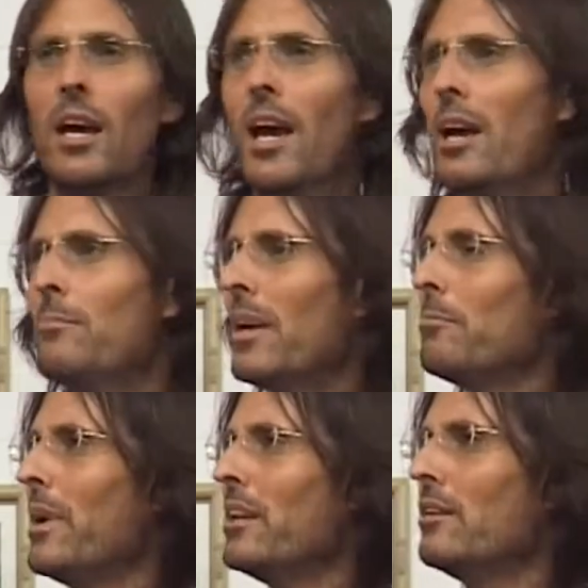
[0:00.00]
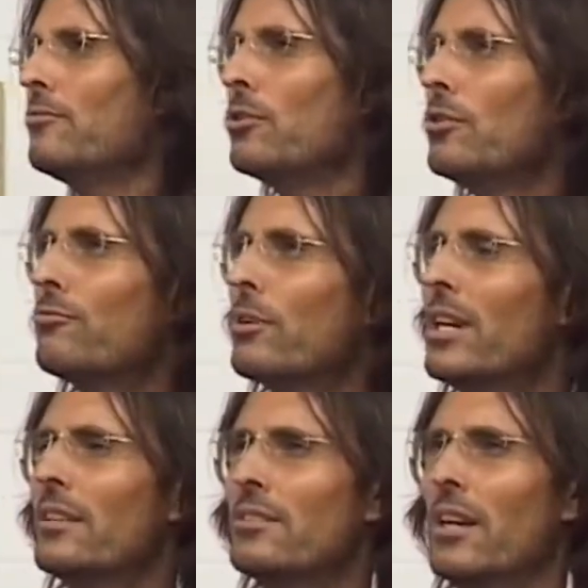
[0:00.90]
And many of you have
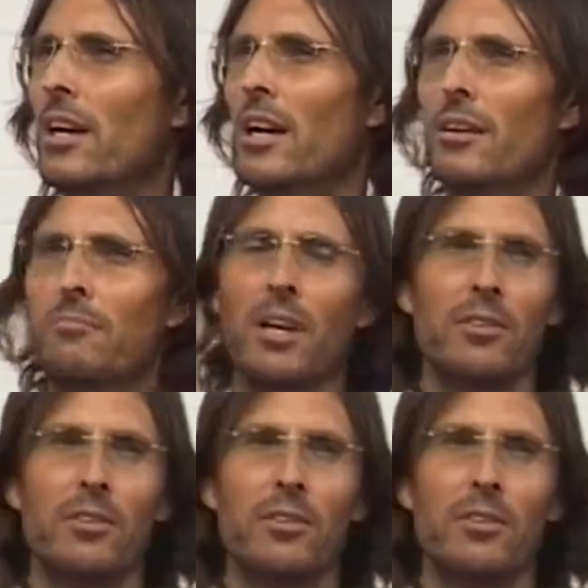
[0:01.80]
read uh,